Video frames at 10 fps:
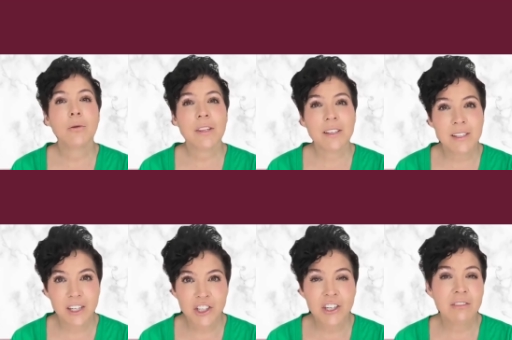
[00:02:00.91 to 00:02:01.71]
with
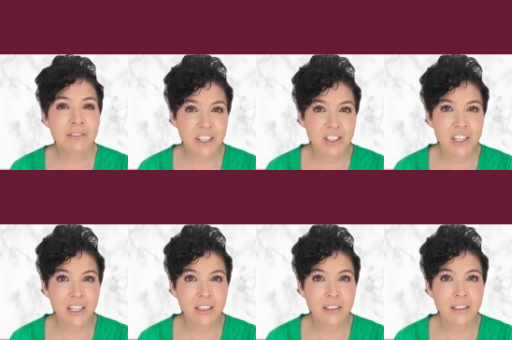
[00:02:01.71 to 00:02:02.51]
such
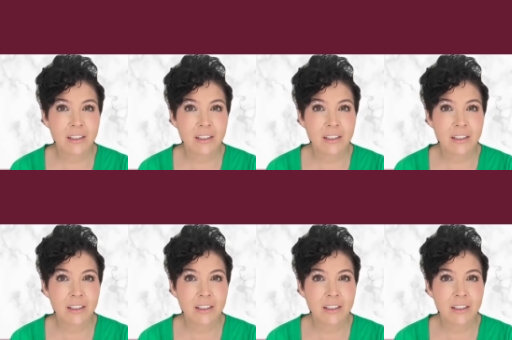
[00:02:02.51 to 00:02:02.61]
conviction